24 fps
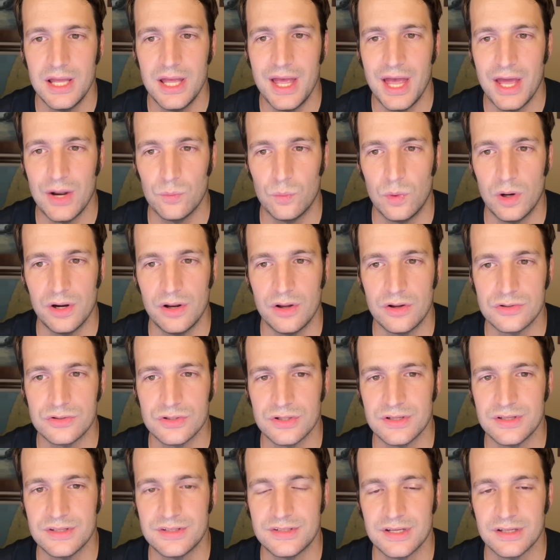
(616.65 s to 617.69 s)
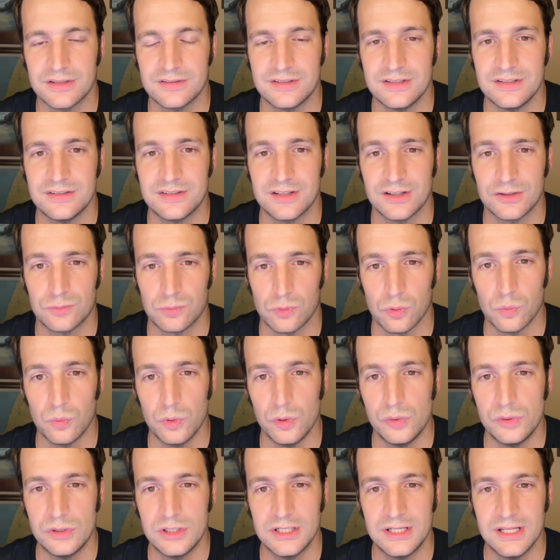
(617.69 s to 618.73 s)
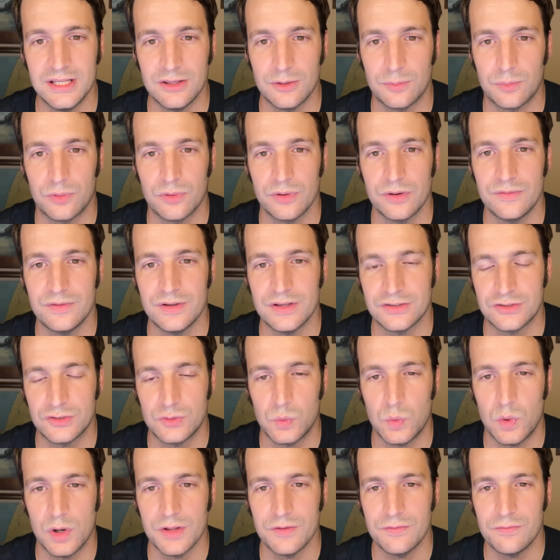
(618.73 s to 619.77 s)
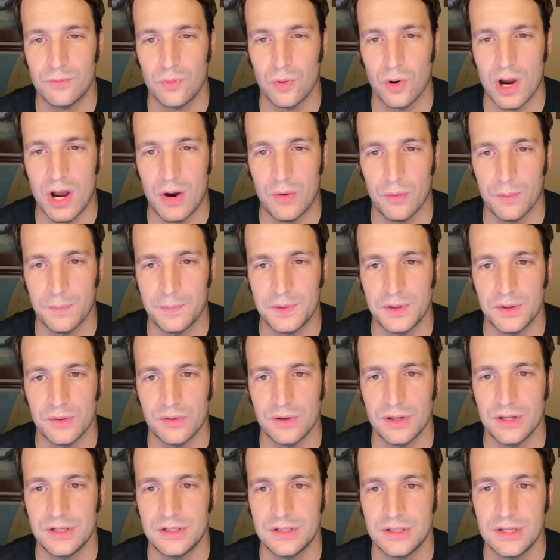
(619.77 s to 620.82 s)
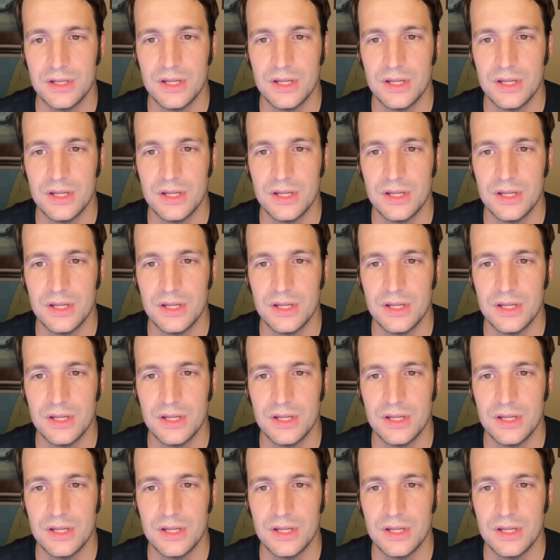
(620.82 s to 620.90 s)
and 166 were wounded in the previous 24-hour period,